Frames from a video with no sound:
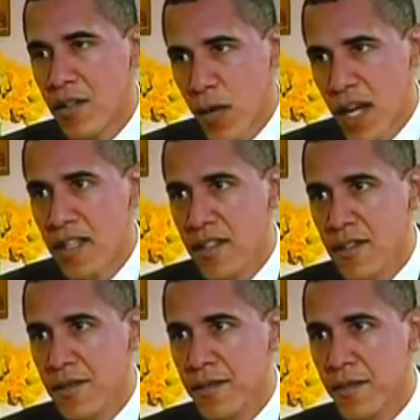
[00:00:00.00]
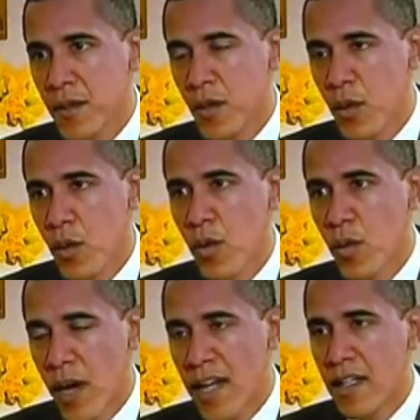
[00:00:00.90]
there are Israelis
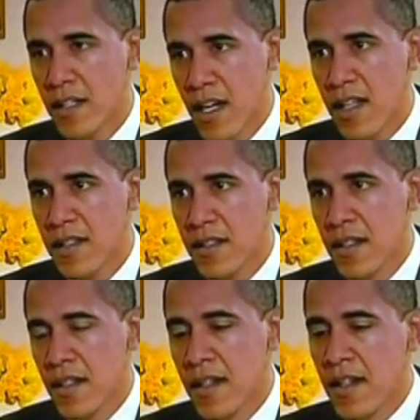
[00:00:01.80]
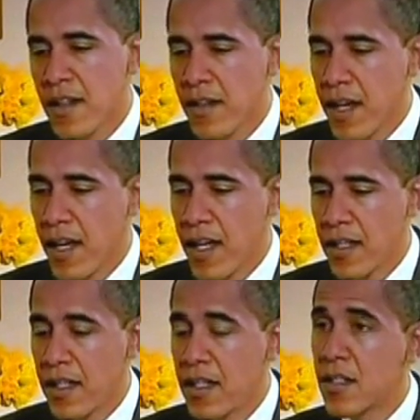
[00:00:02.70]
who recognize
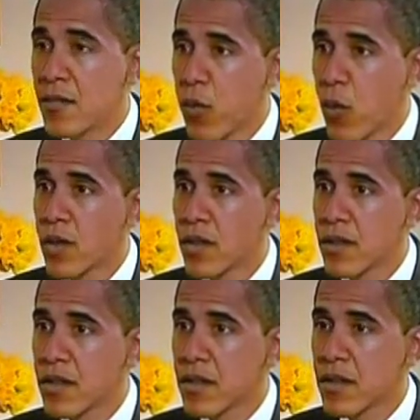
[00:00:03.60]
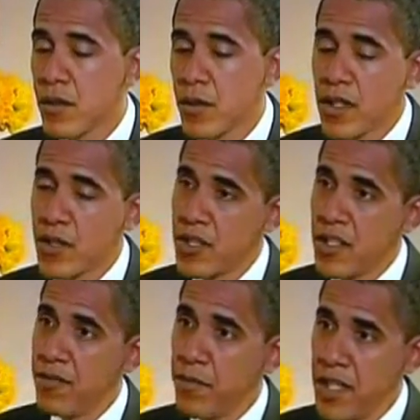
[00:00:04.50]
that it is important to
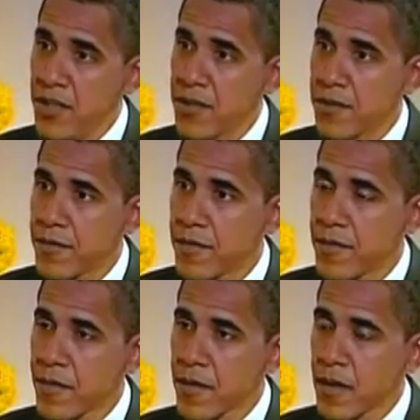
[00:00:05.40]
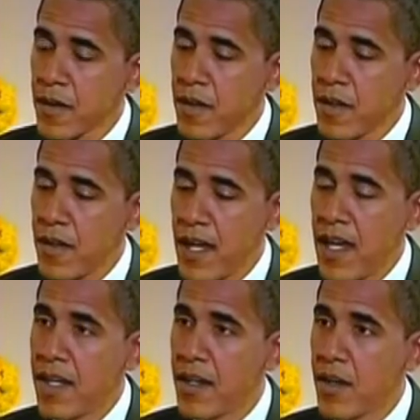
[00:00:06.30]
achieve peace.
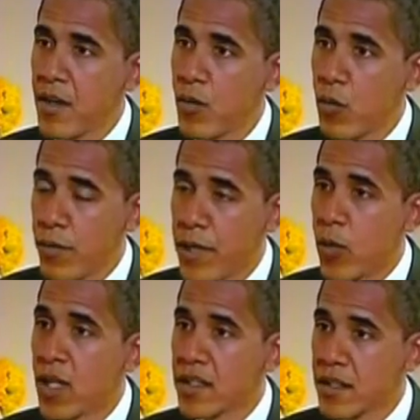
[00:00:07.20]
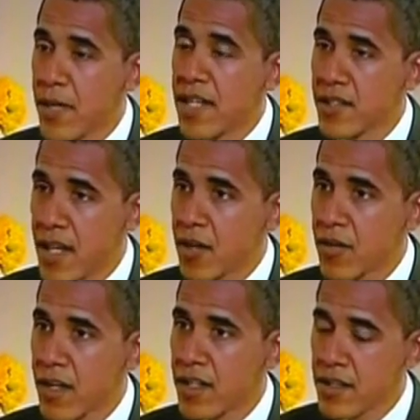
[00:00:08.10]
They will be willing to make
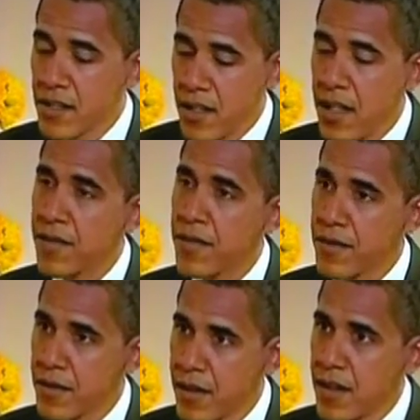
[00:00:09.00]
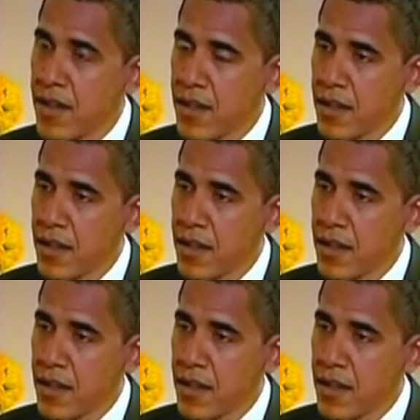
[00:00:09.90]
sacrifices if